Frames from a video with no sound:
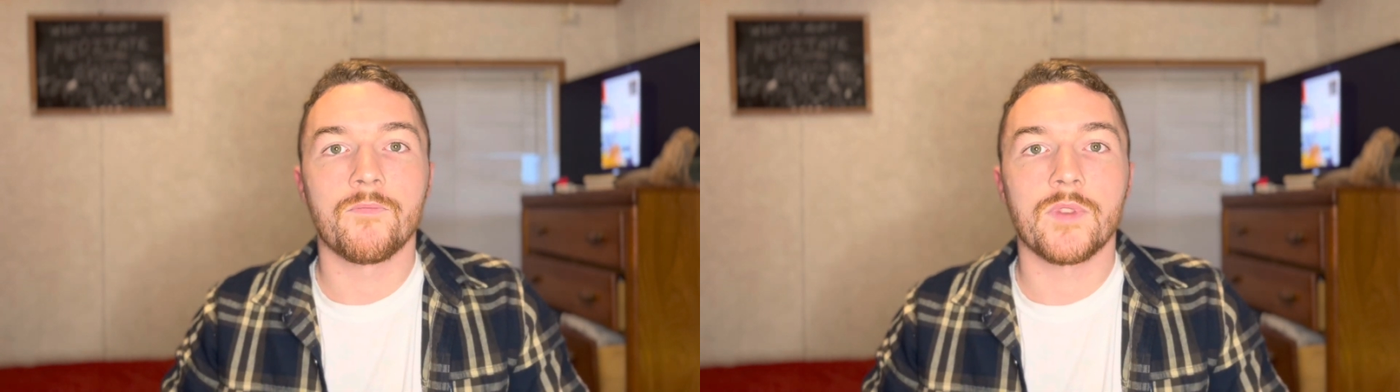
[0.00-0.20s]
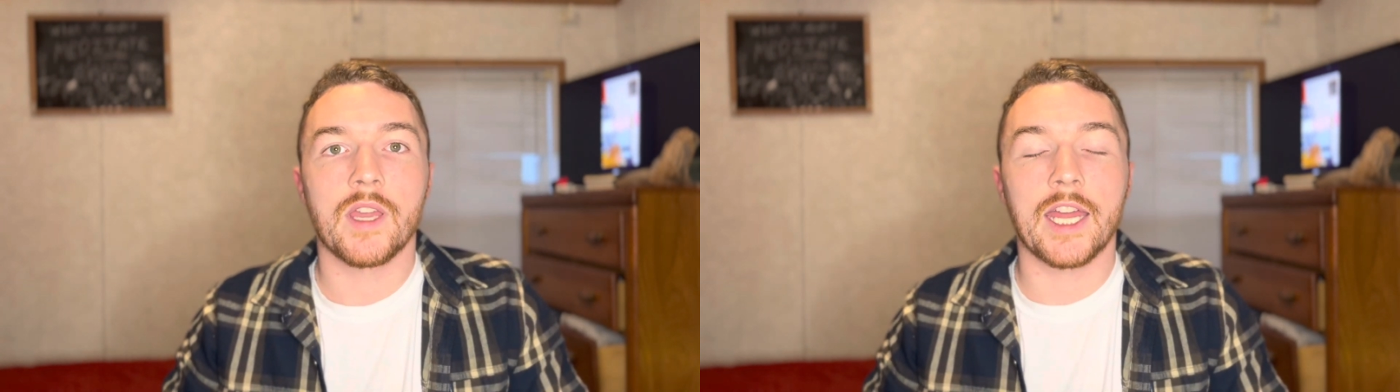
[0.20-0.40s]

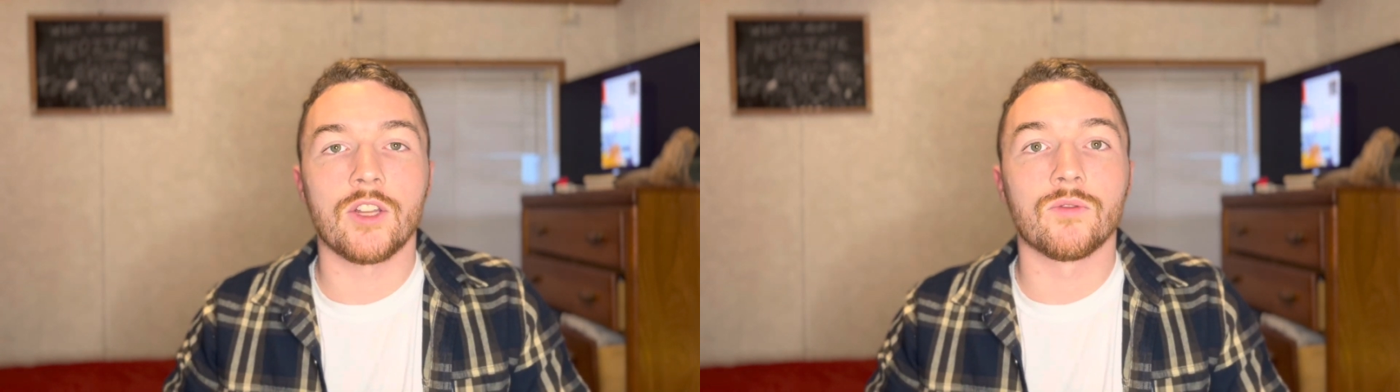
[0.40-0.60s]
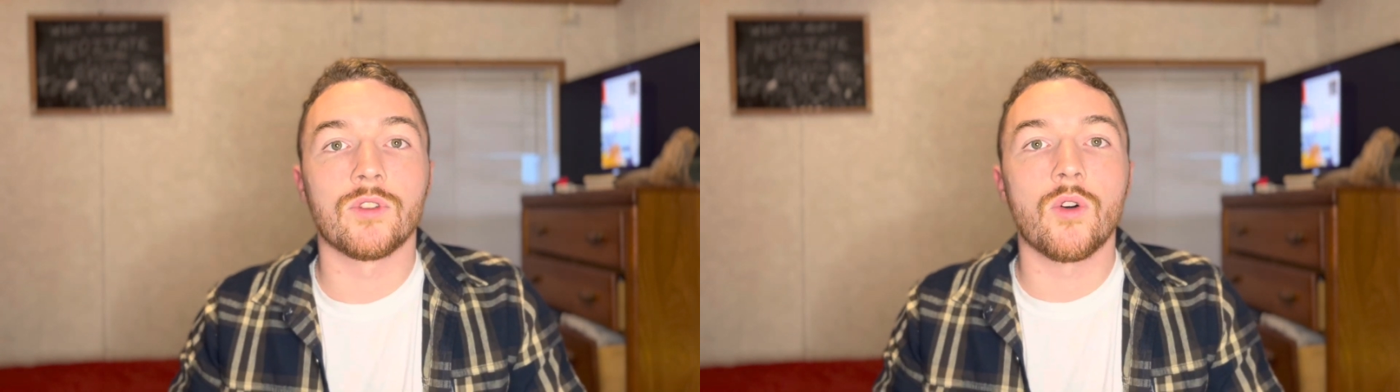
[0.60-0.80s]
And
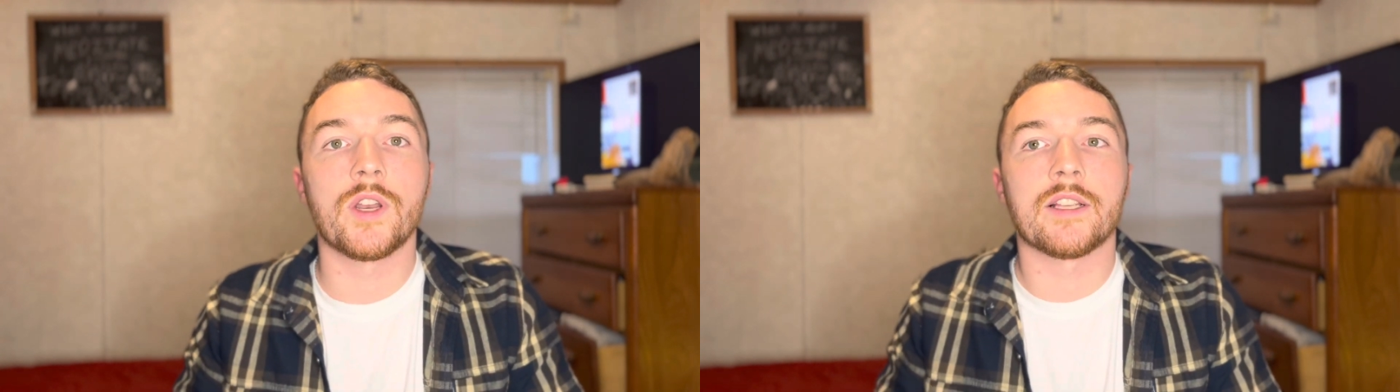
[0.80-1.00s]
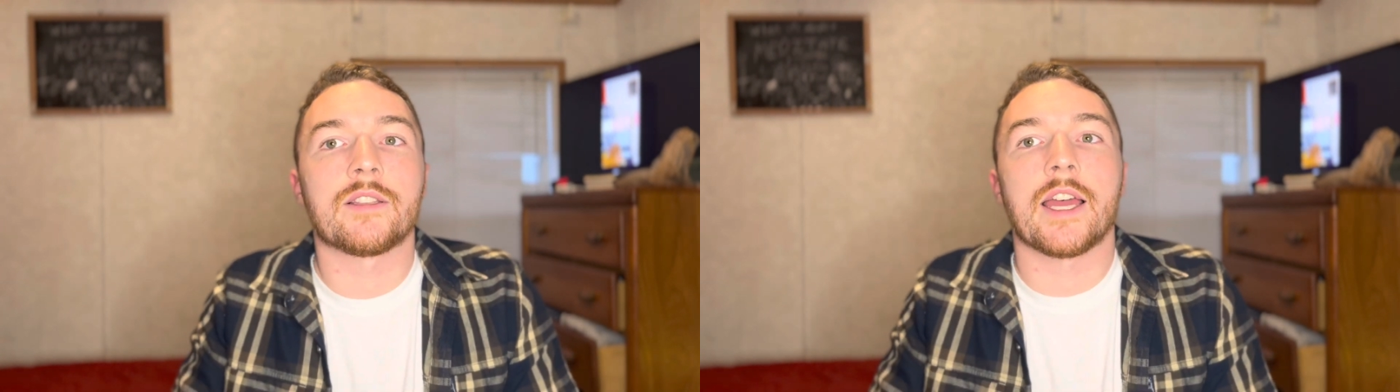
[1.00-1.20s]
you'll
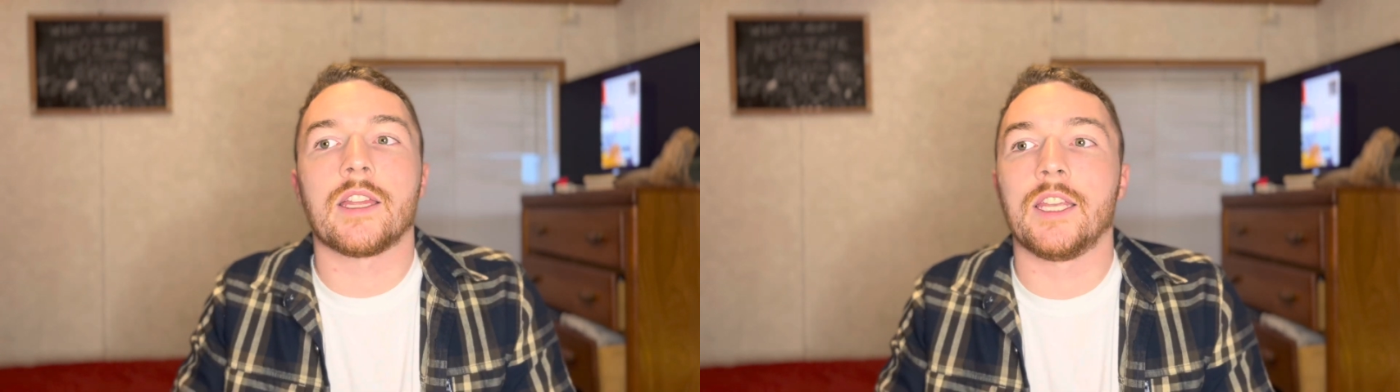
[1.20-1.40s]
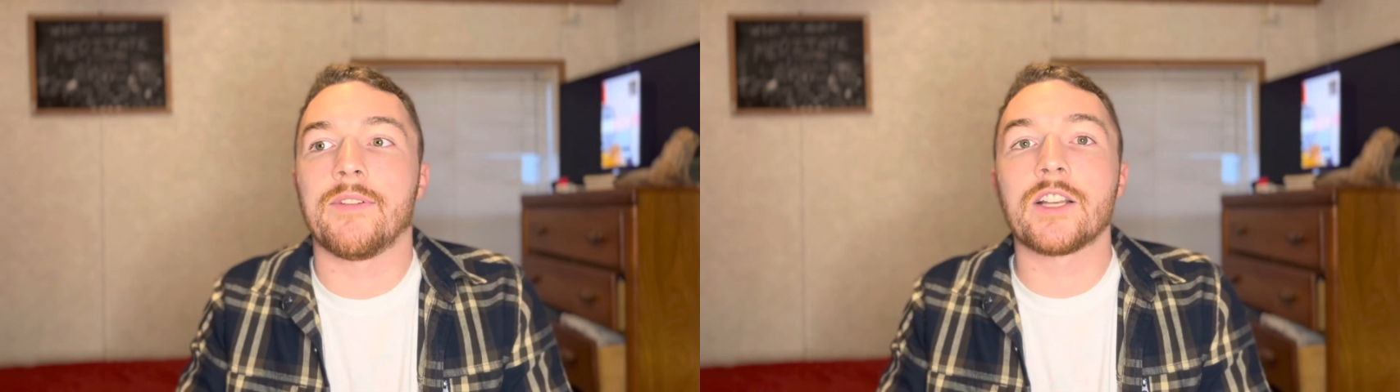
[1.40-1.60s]
notice that
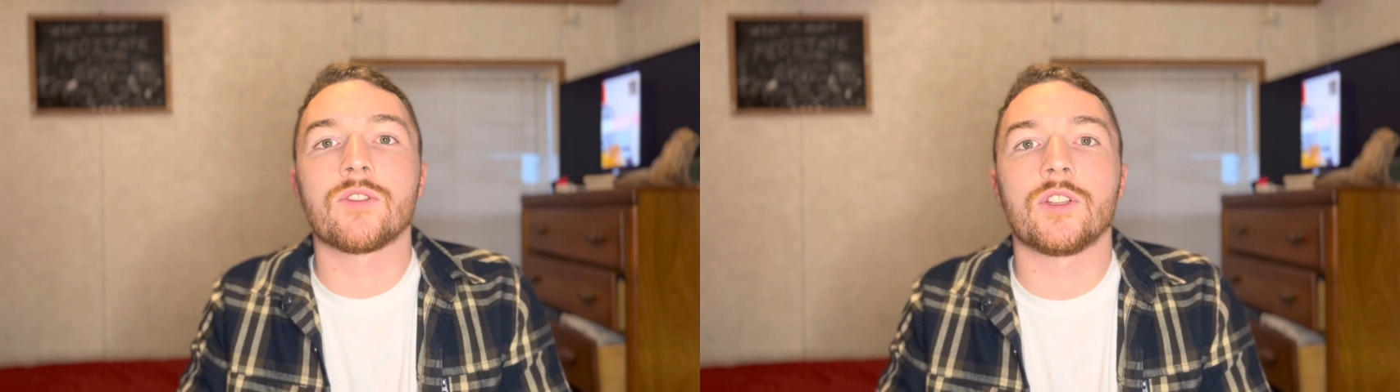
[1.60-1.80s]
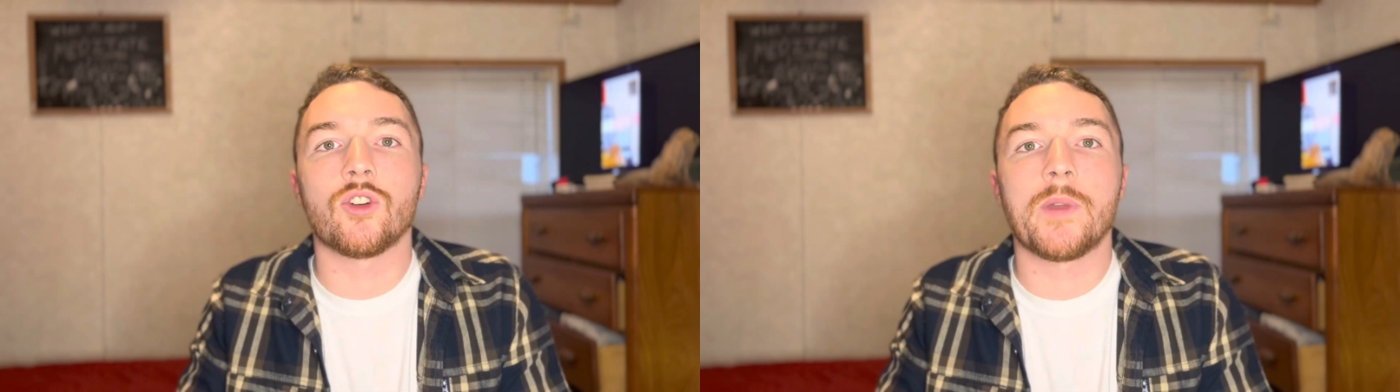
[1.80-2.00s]

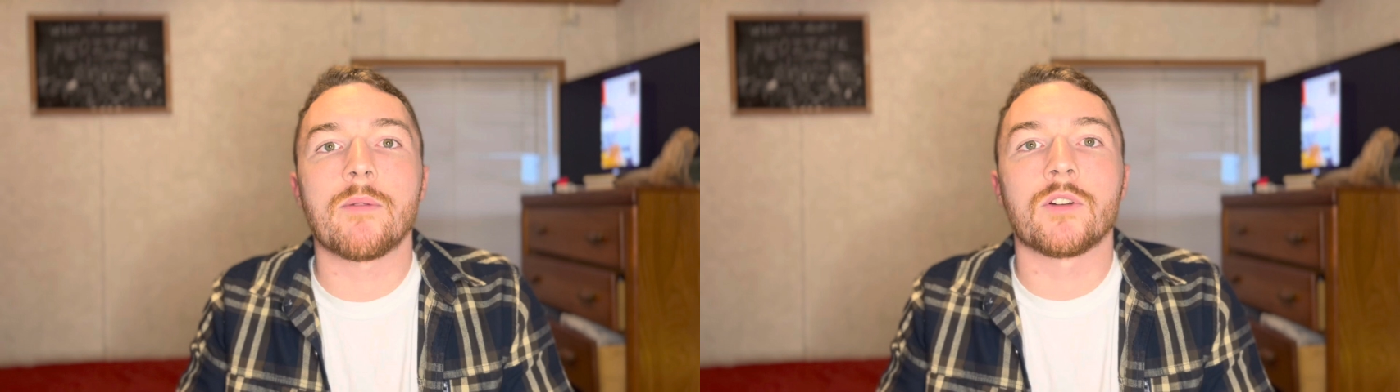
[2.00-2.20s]
eventually you'll be able